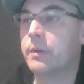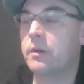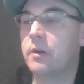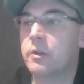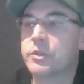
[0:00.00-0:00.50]
And
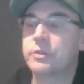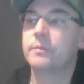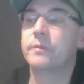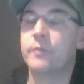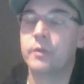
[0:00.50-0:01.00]
I
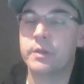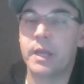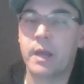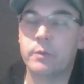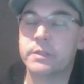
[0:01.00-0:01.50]
assume the further you
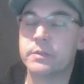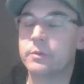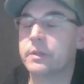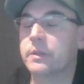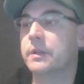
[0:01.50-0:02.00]
go into
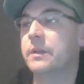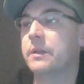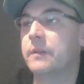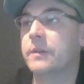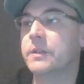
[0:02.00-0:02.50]
it, that
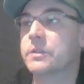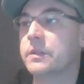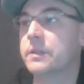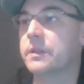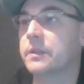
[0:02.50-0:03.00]

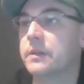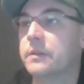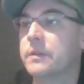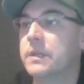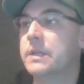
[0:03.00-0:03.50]
eventually that
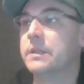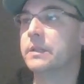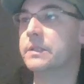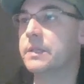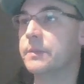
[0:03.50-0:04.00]

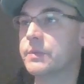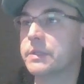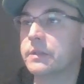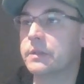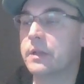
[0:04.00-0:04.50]
the
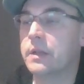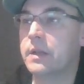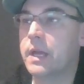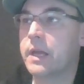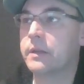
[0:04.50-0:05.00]
tips
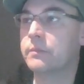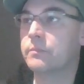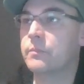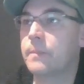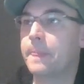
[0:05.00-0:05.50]
and how to
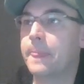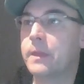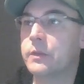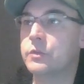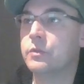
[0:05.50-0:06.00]

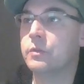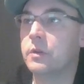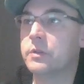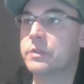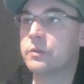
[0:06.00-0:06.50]

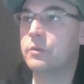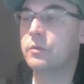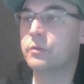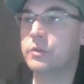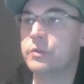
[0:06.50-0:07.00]
utilise
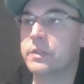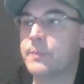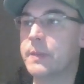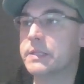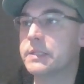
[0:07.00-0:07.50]
your units
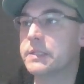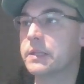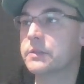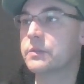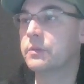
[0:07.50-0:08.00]
best is
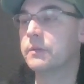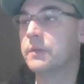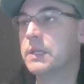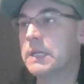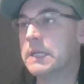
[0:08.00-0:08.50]
going to sort of
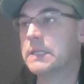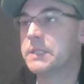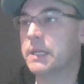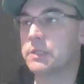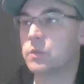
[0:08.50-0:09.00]

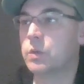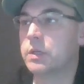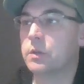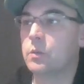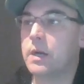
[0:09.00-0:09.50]
start to
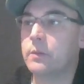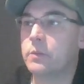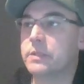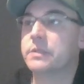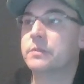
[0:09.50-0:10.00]
dwindle away
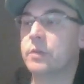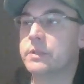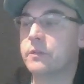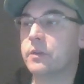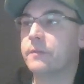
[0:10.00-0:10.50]
once
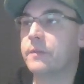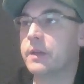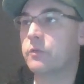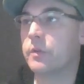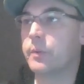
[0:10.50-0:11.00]
you've got a
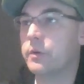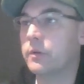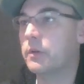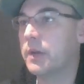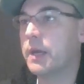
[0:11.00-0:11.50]
fair grip
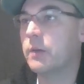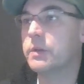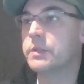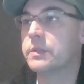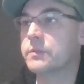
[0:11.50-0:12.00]
on how
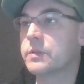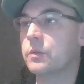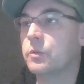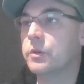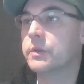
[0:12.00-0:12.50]
each of them
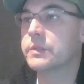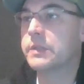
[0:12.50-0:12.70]
sort of work.